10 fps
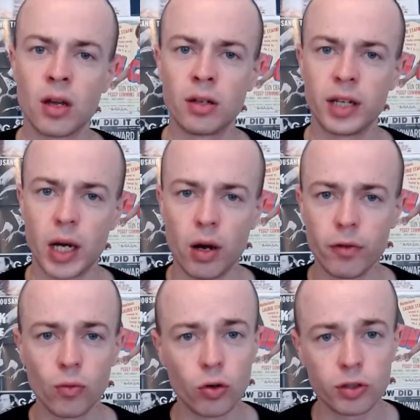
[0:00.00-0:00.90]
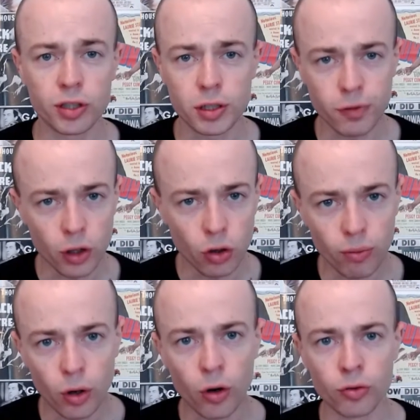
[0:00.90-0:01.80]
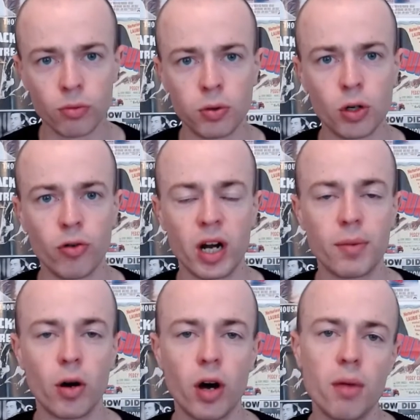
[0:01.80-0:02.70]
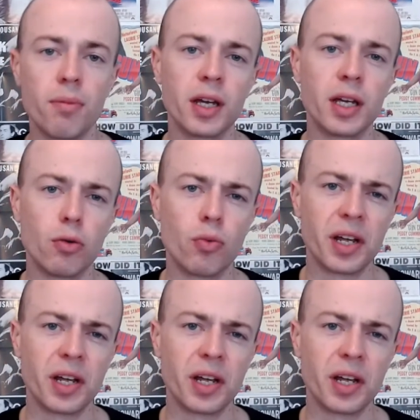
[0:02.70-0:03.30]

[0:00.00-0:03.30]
Now having watched this film on the Blu-ray behind me we